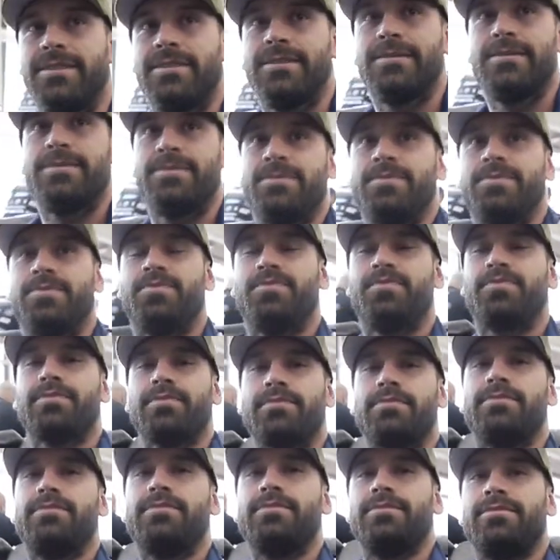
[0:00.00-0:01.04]
Um,
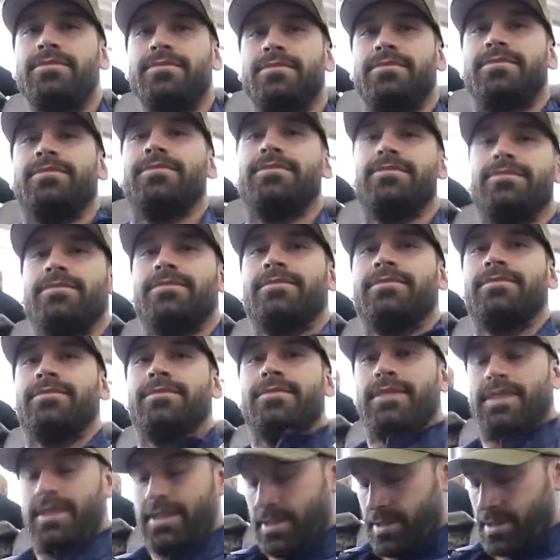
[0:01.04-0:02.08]

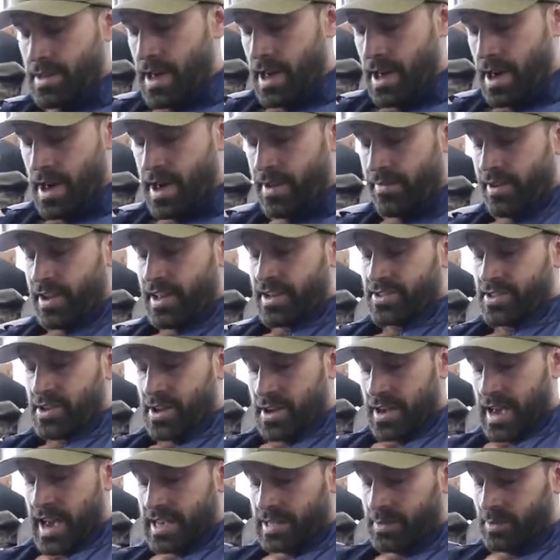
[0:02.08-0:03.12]
let's see uh, here. so
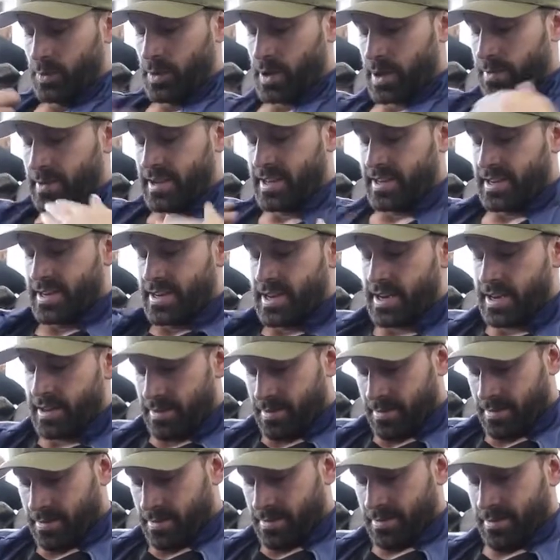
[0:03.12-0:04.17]
ask me what I'm hitting
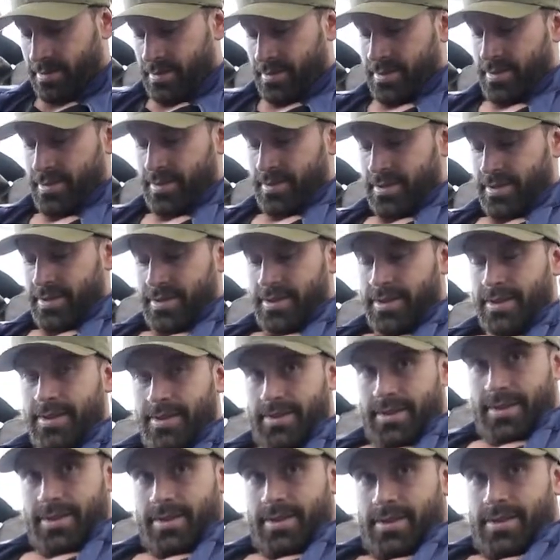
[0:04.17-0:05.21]
today. I
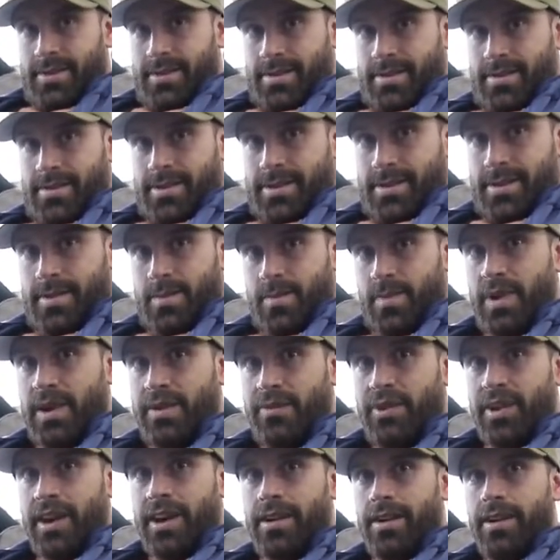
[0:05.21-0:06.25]
already know. You
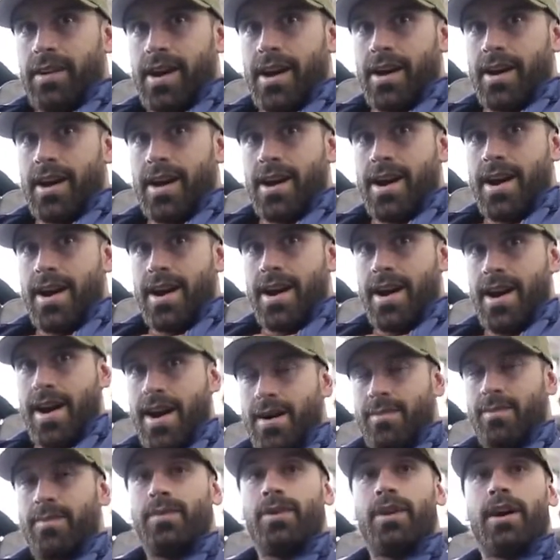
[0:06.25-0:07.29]
figure What are
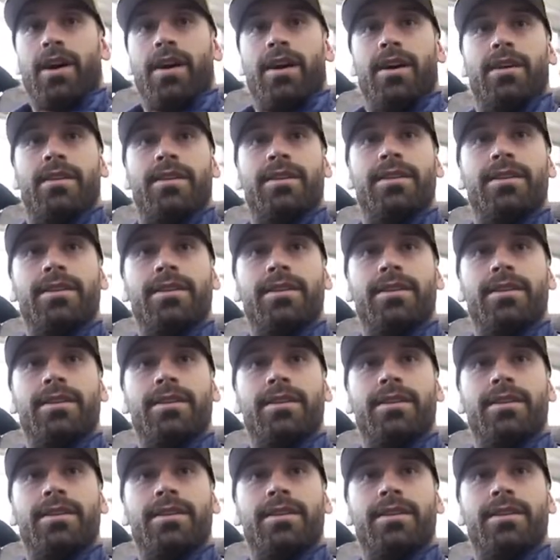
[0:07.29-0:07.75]
you hitting today?